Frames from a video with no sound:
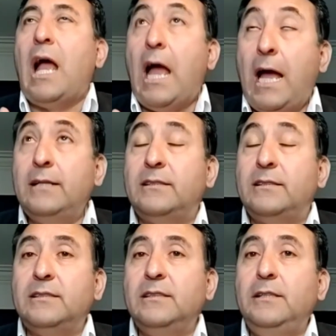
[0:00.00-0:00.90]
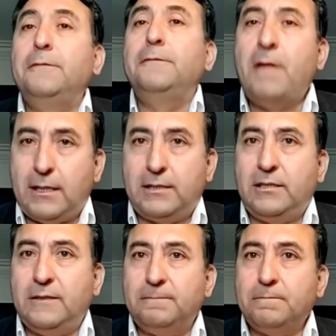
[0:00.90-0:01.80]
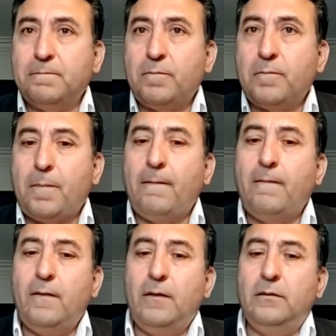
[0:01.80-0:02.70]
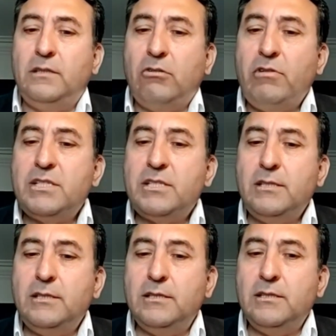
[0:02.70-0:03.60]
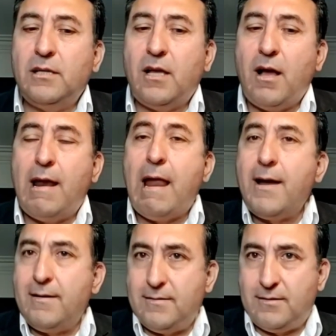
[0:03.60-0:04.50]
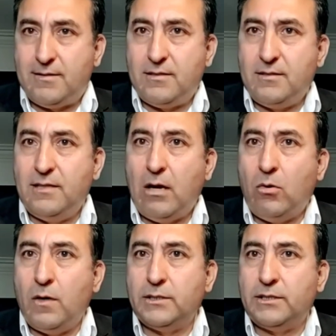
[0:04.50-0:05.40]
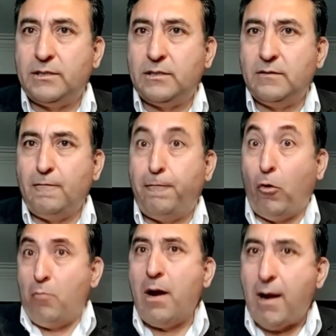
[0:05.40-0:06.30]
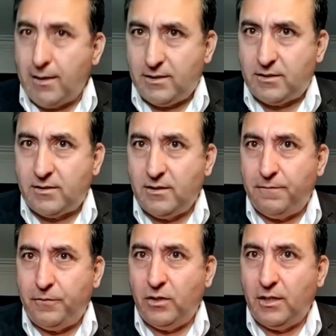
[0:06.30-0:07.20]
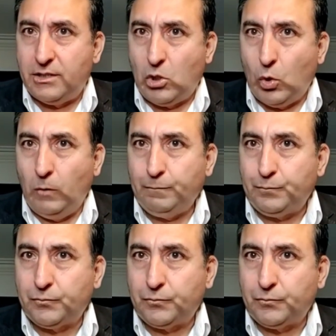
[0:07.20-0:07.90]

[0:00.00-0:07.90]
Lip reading: And in fact, the recent alliance that was formalized a few days ago